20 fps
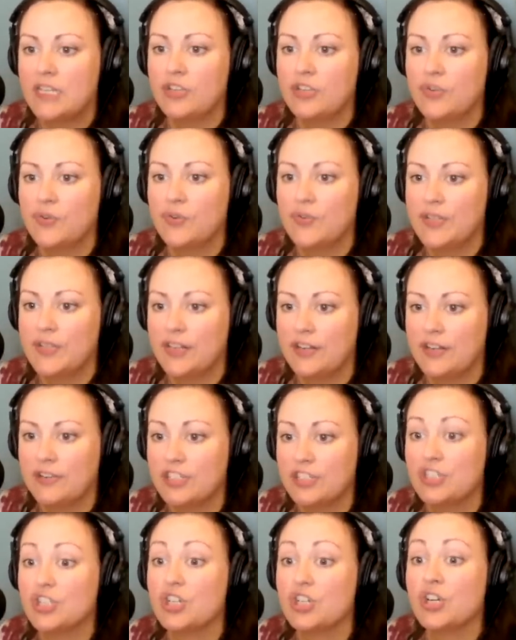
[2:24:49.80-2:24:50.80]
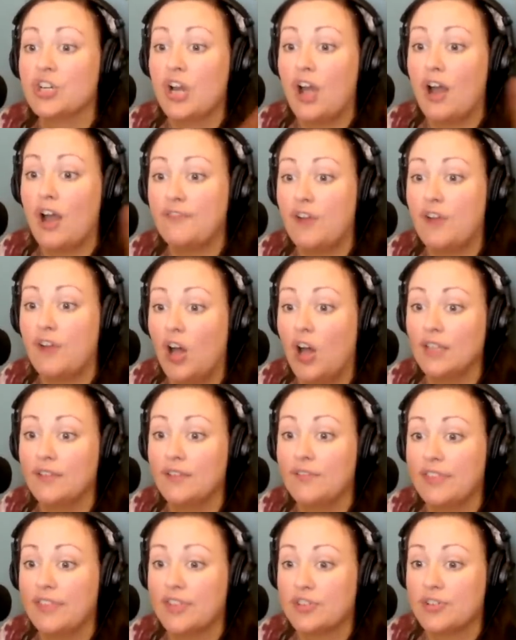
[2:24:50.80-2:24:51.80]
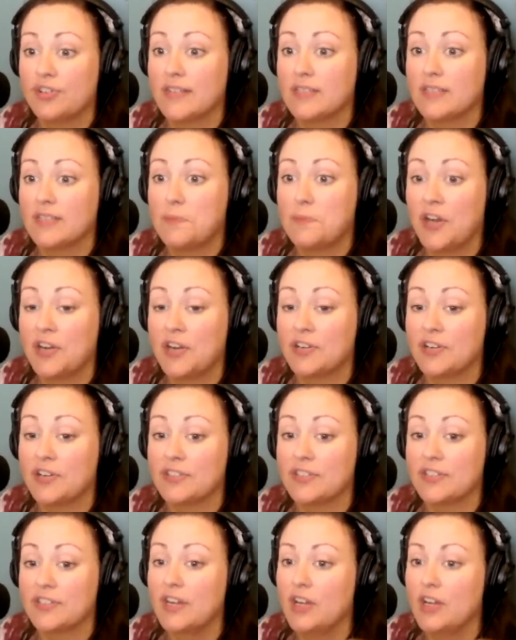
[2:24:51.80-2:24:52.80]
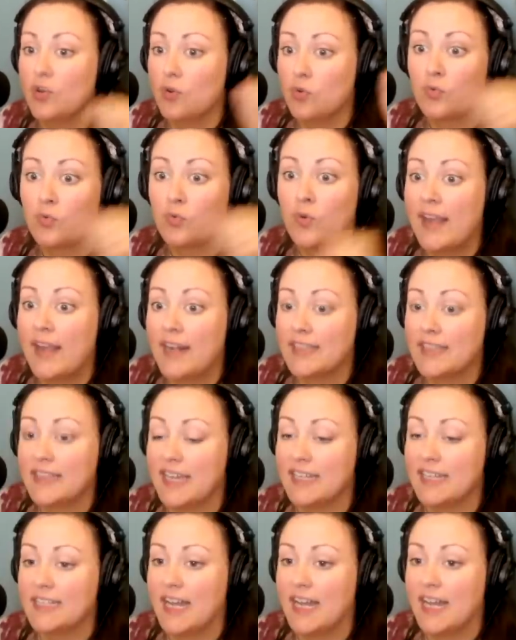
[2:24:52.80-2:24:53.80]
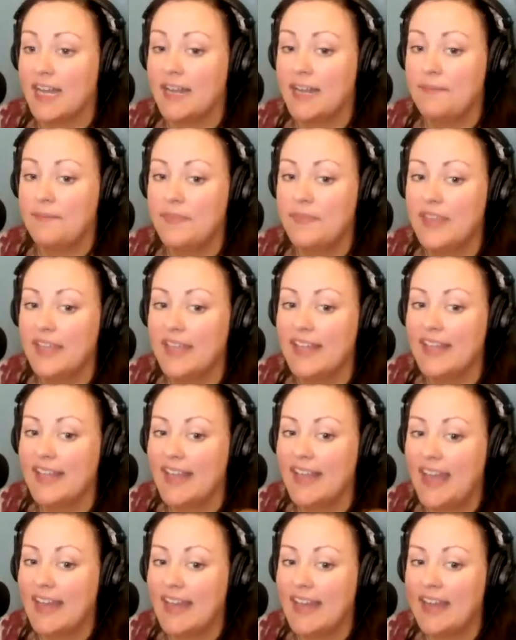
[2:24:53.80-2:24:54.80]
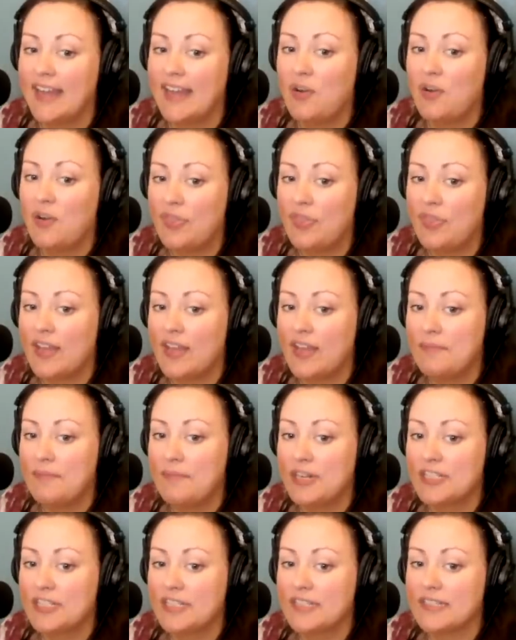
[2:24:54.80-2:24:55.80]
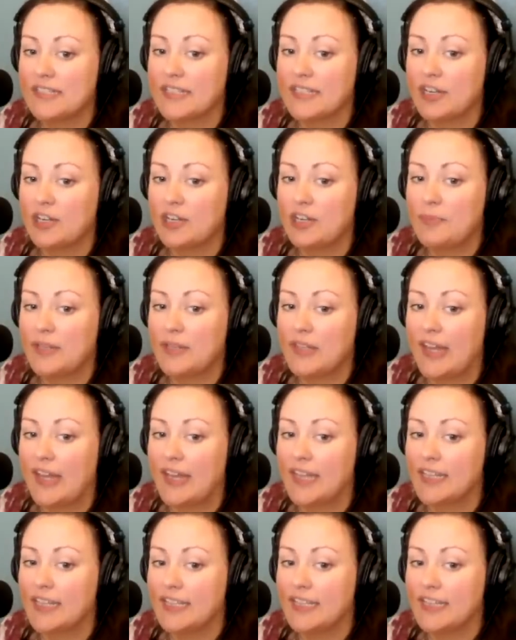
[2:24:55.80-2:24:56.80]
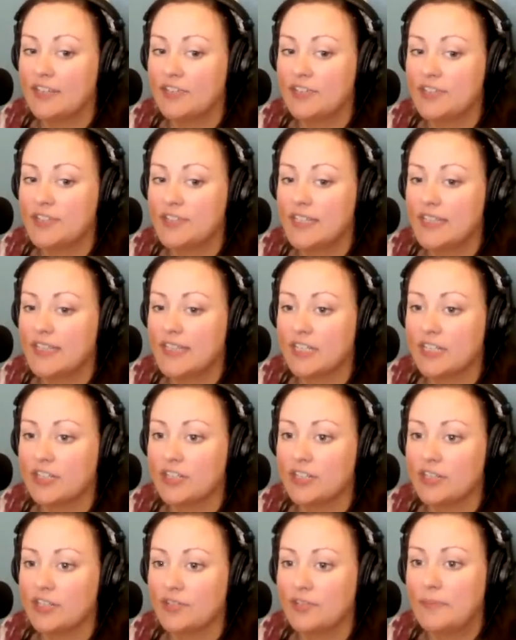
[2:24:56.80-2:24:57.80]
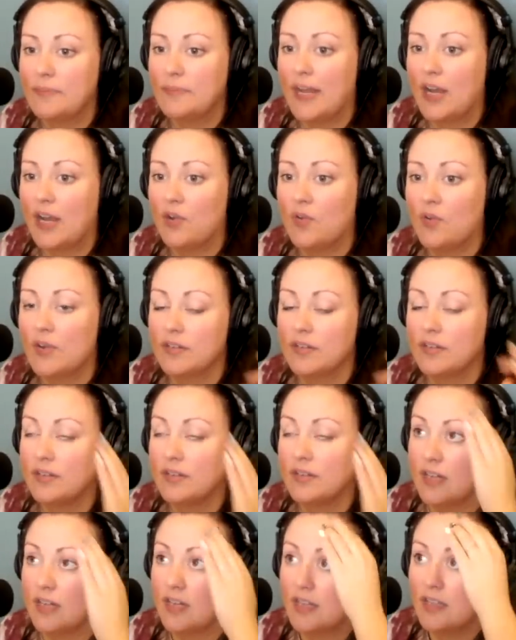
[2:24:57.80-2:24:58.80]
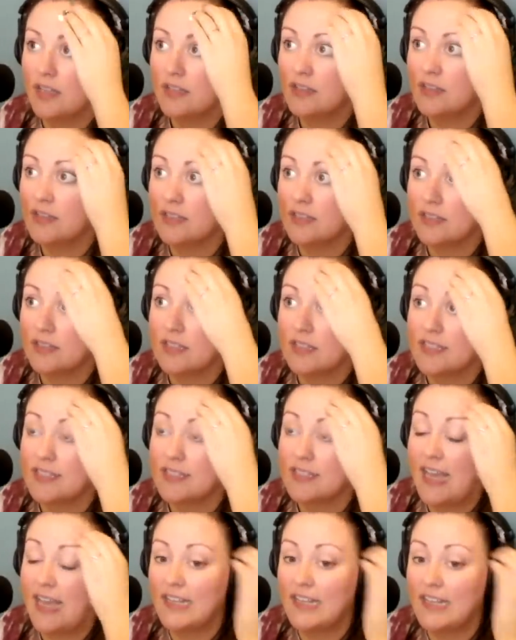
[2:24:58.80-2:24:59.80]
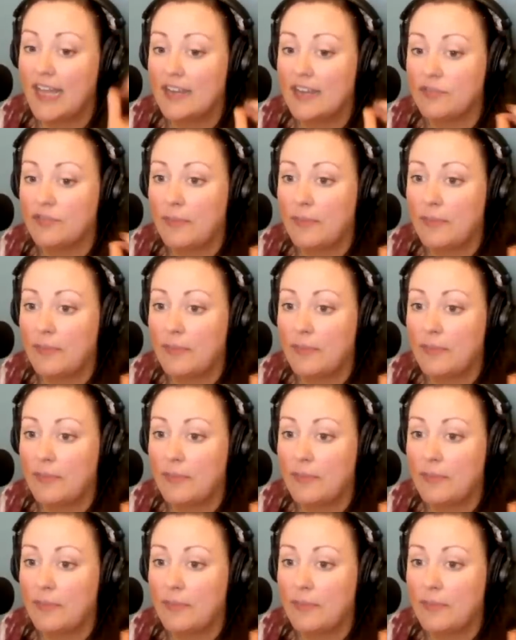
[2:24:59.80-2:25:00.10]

you, you know, to turn off all of the transponders right at that time. Yeah. And now I think I mentioned this later, but like the interesting thing too about uh, the the satellite,